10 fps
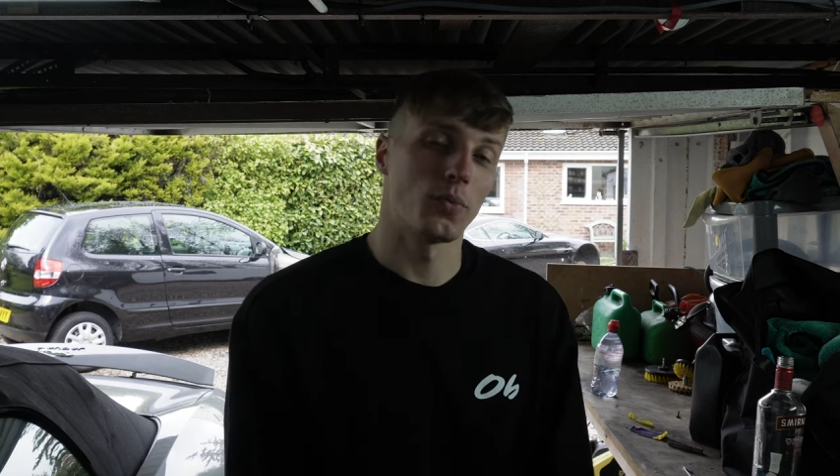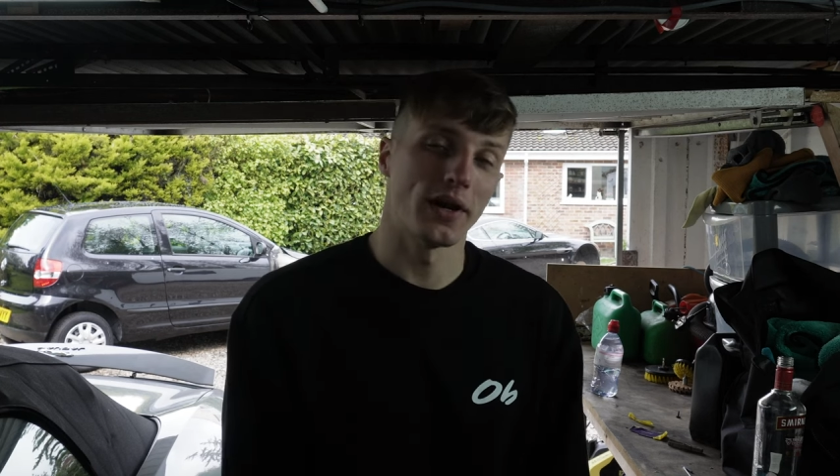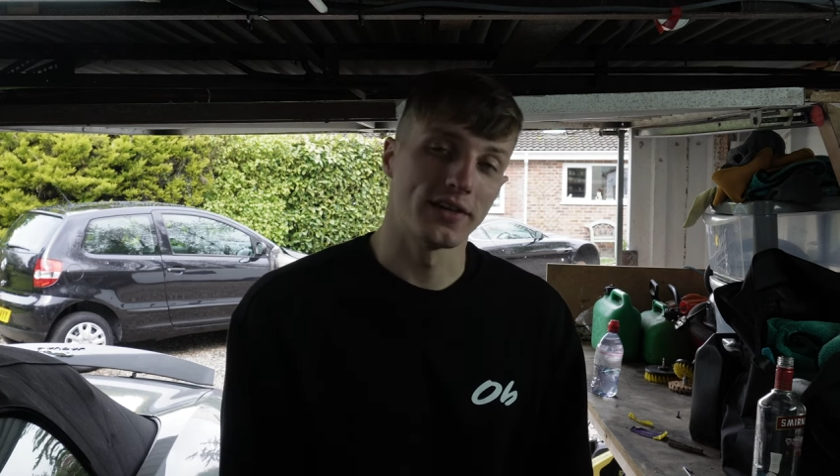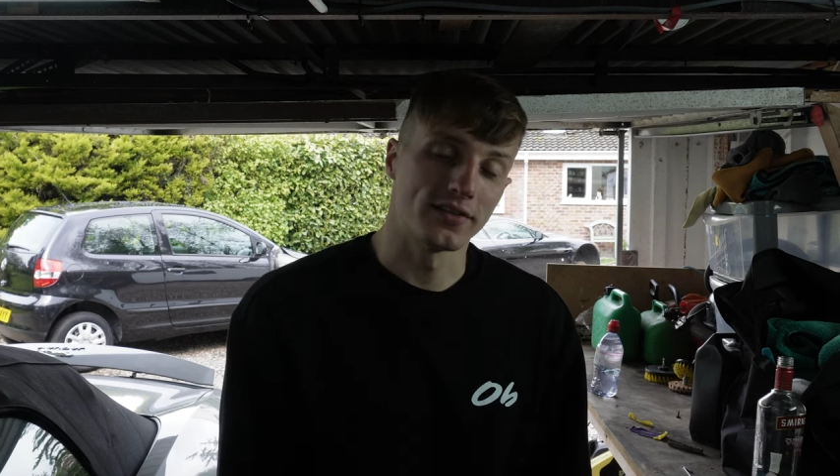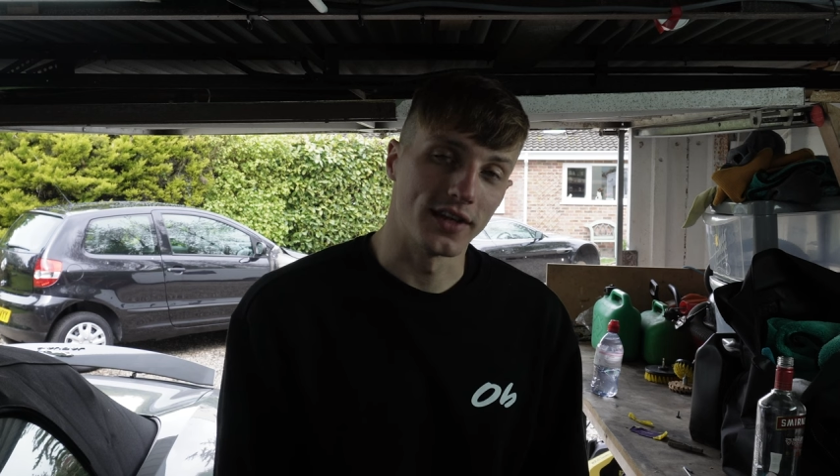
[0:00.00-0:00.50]

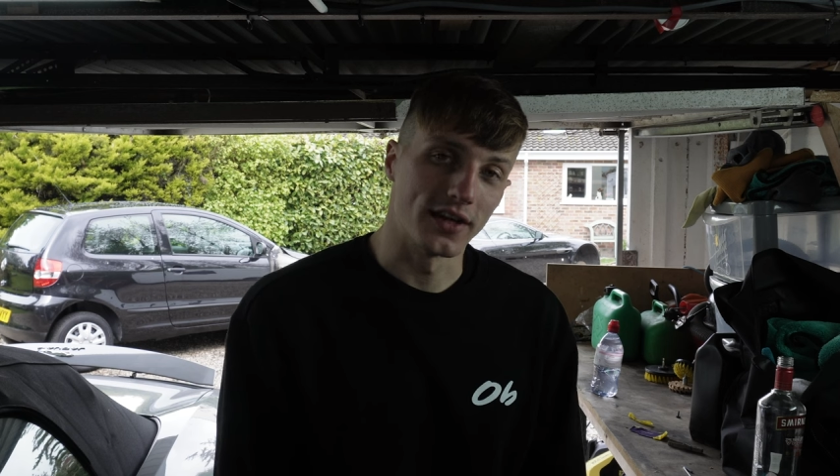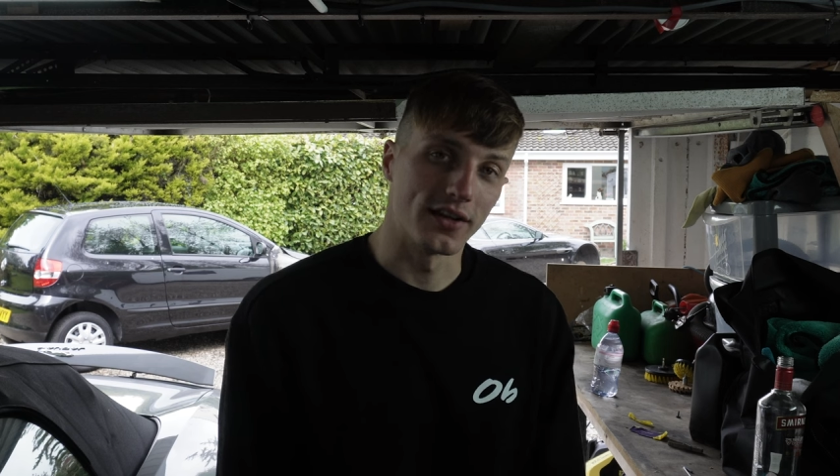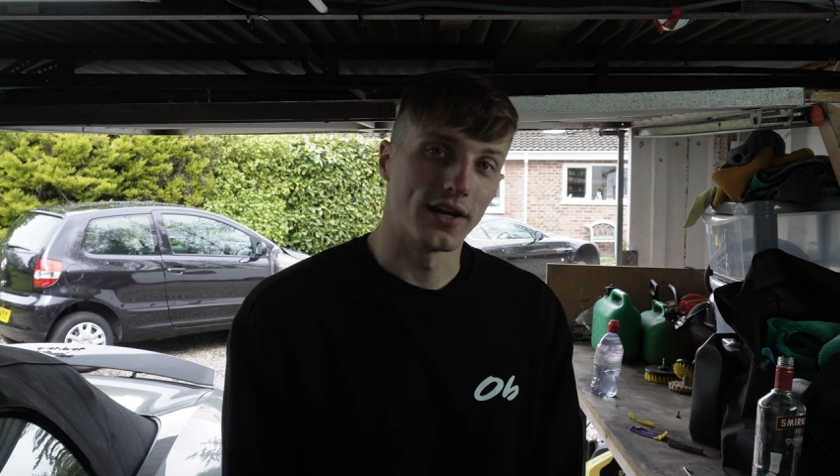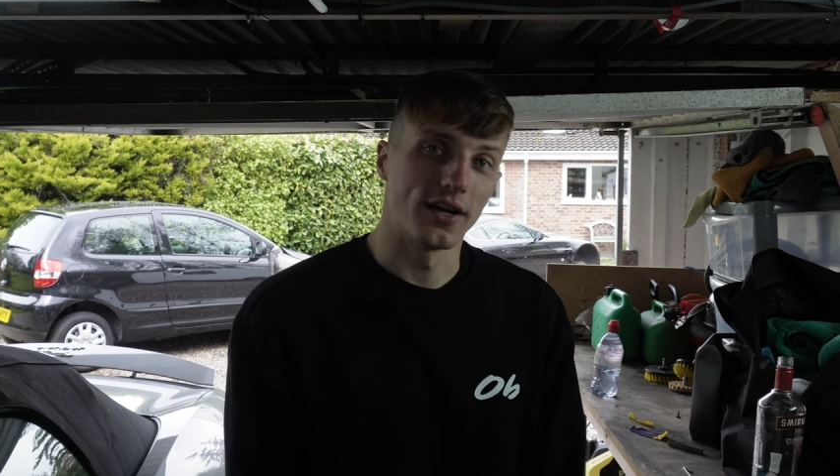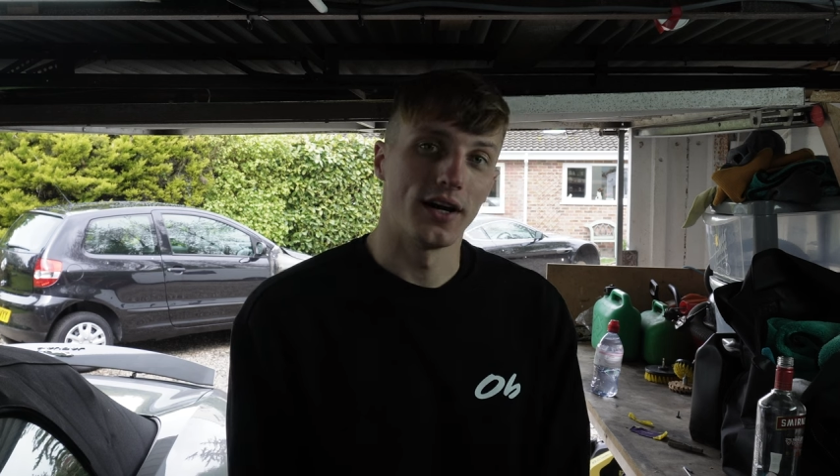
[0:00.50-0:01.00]
wasted
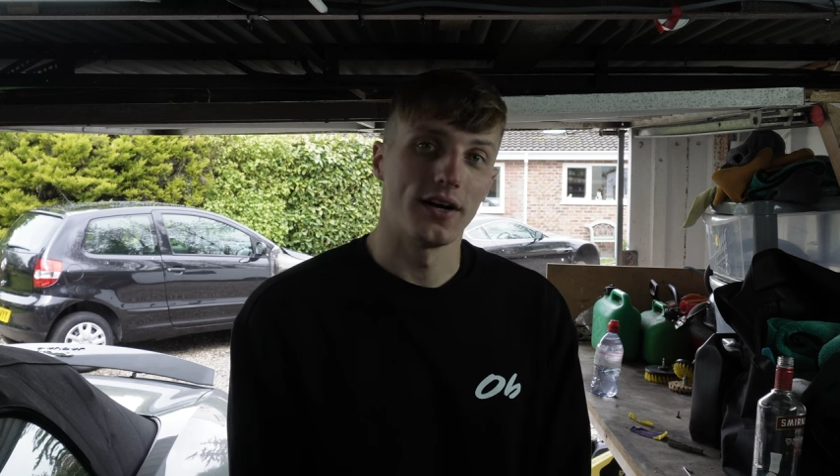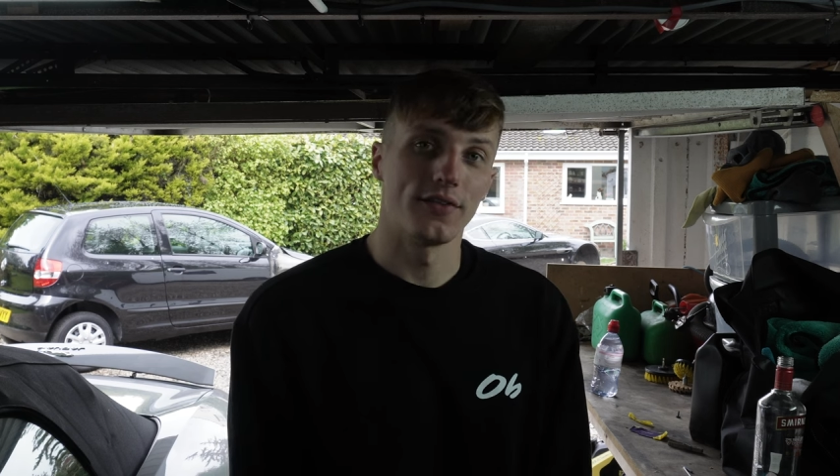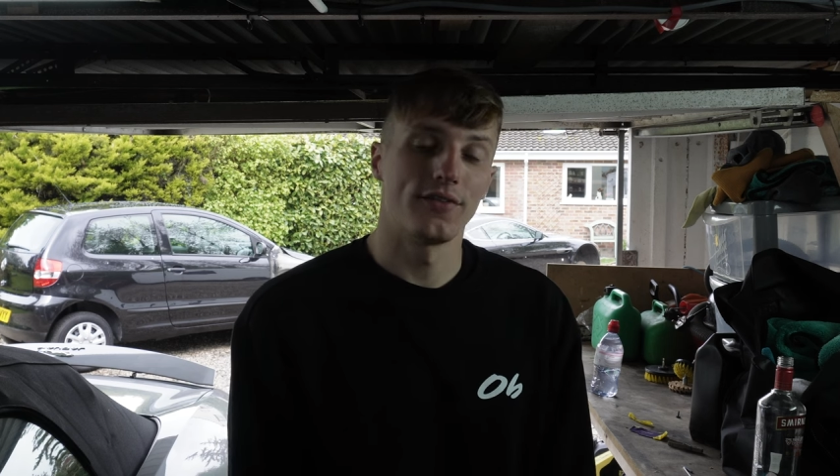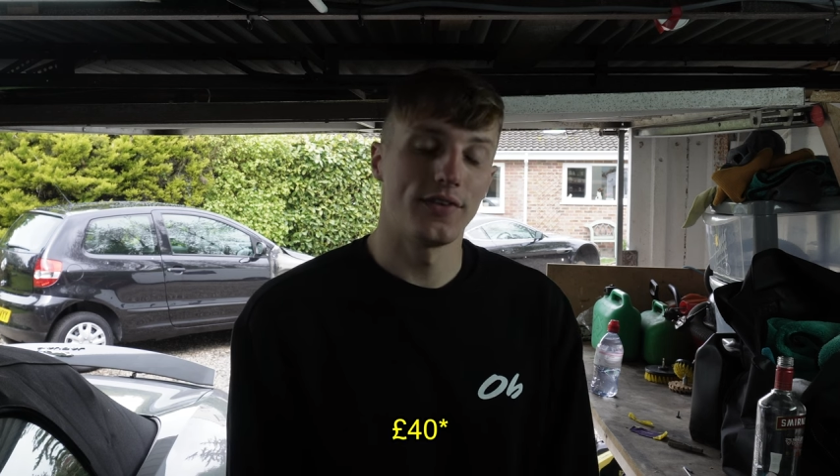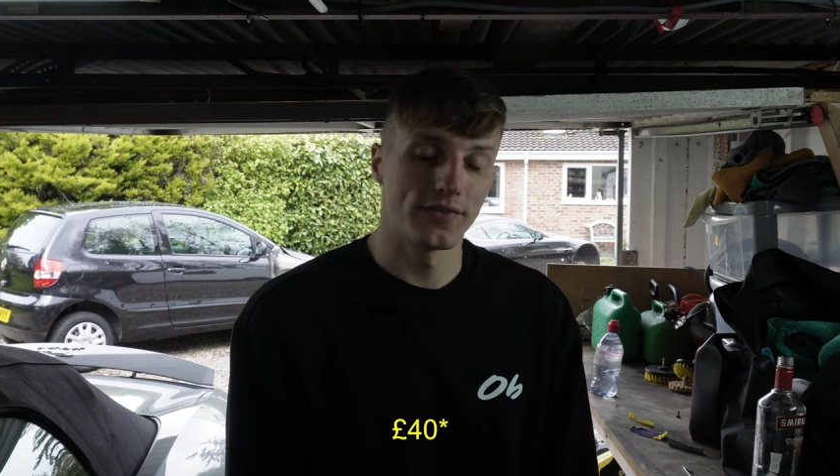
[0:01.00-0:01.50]

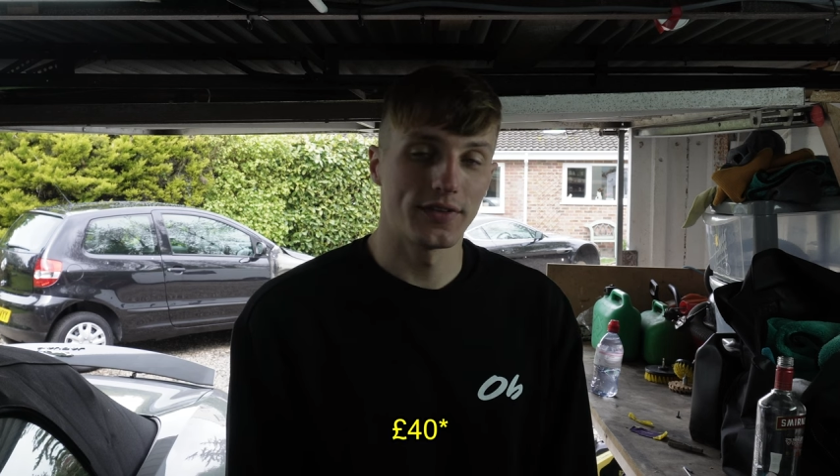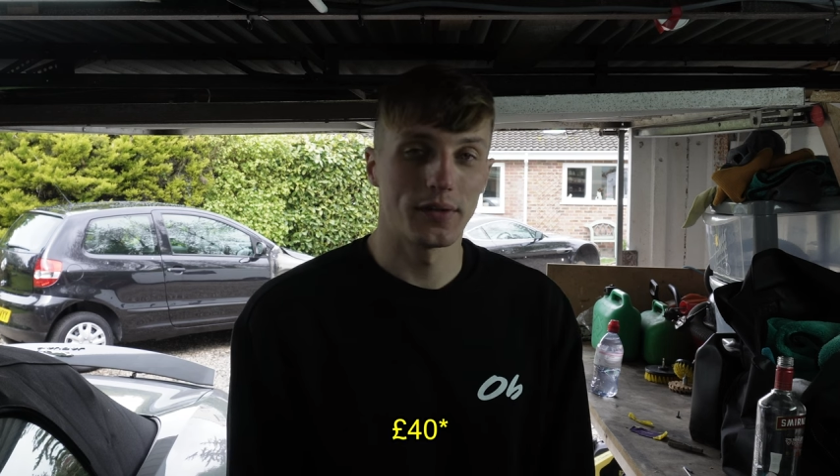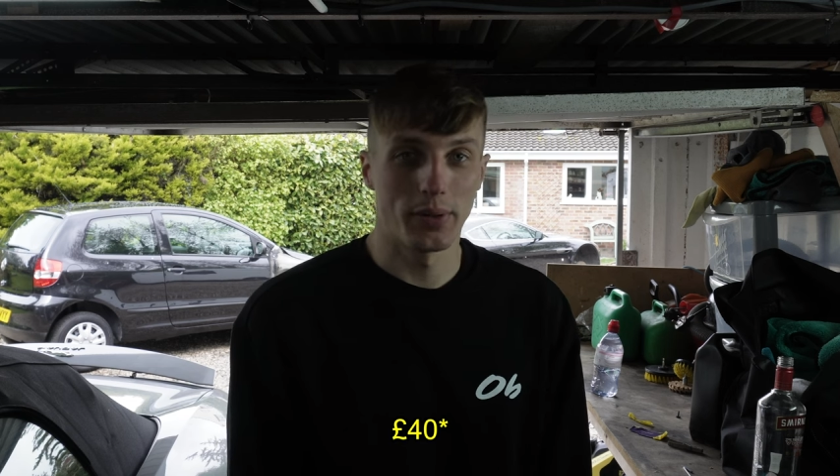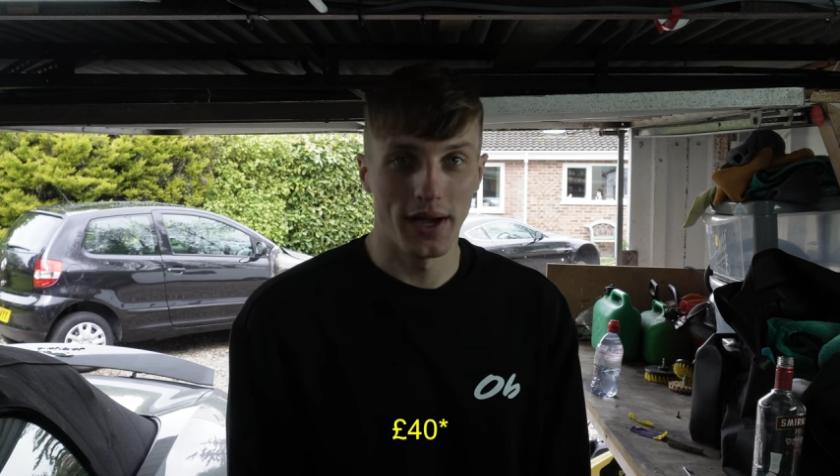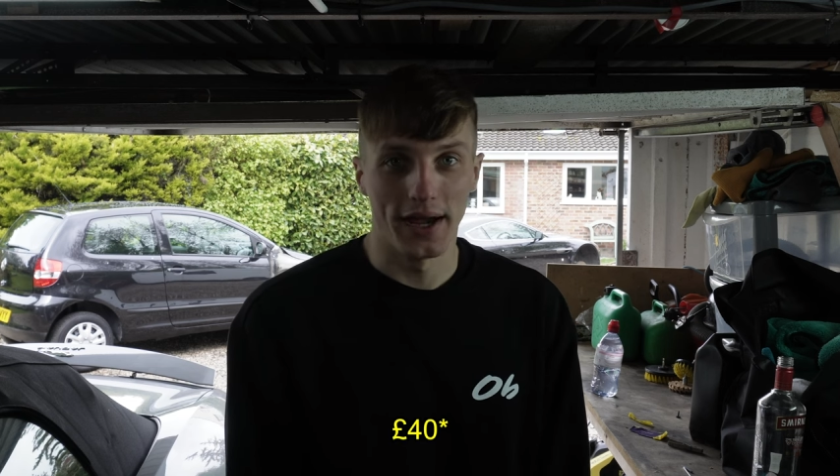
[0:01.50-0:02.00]

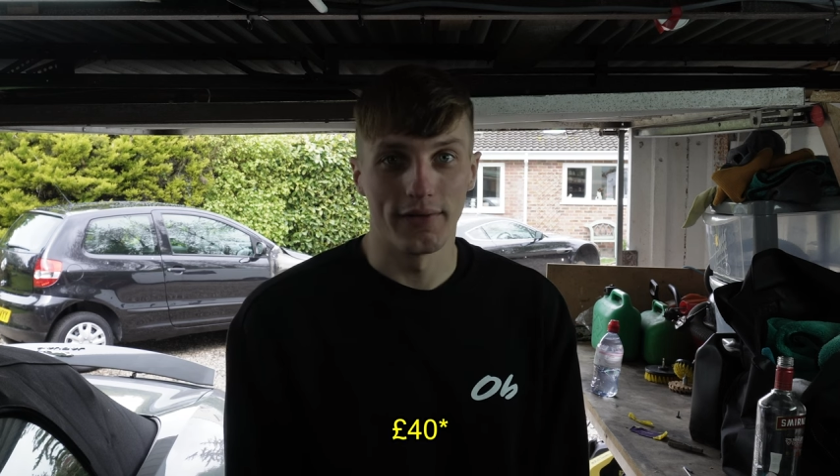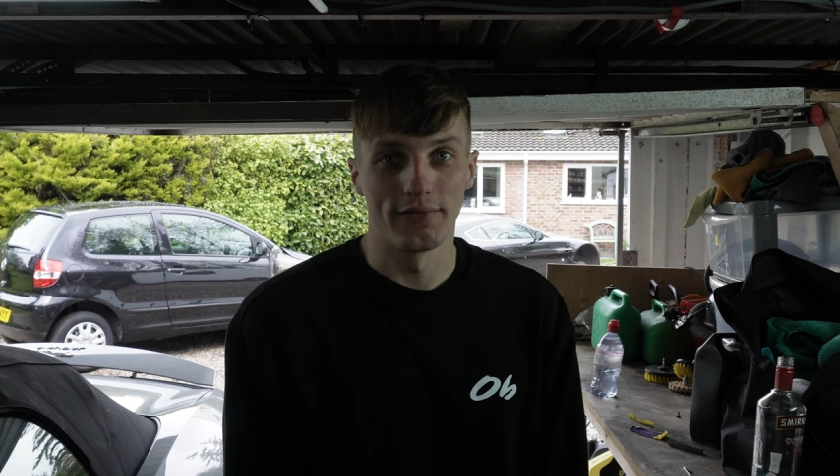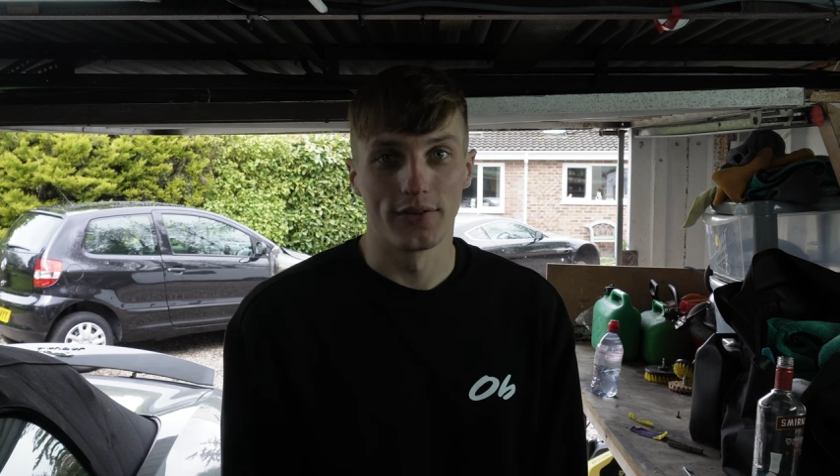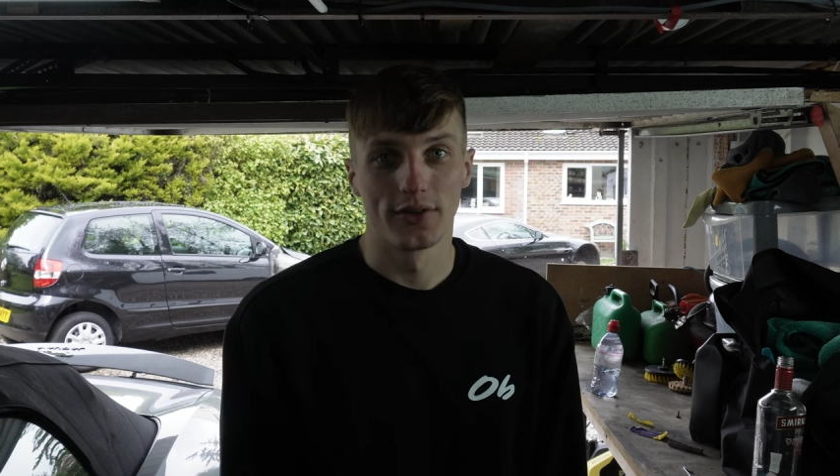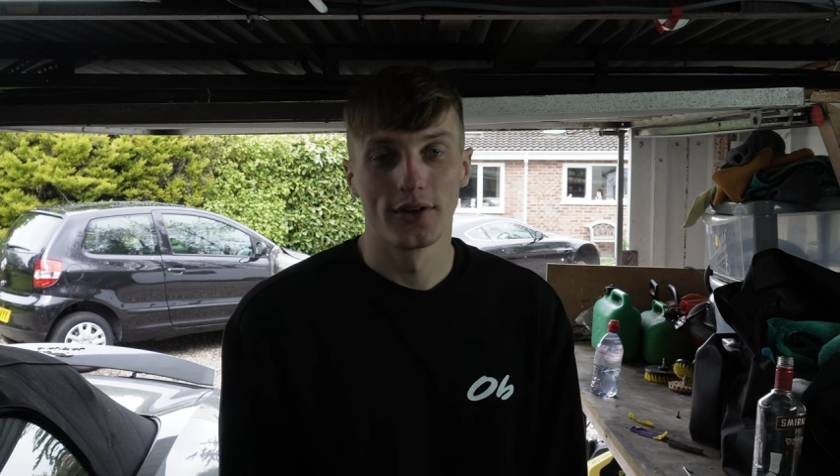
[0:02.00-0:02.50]

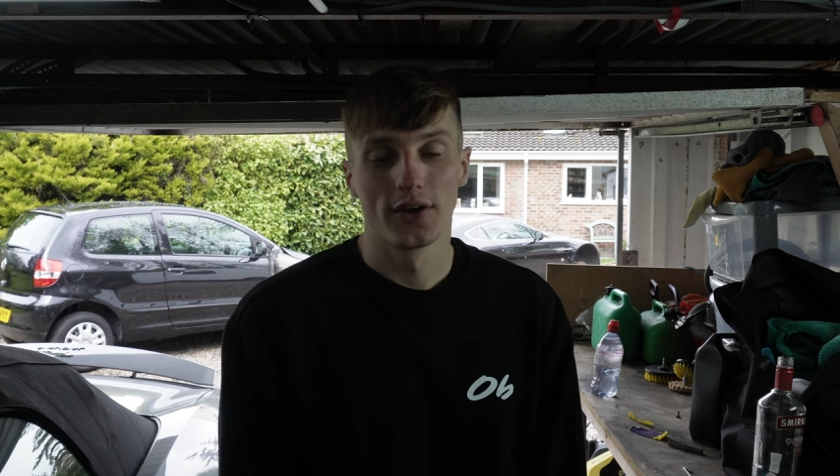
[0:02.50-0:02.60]
£50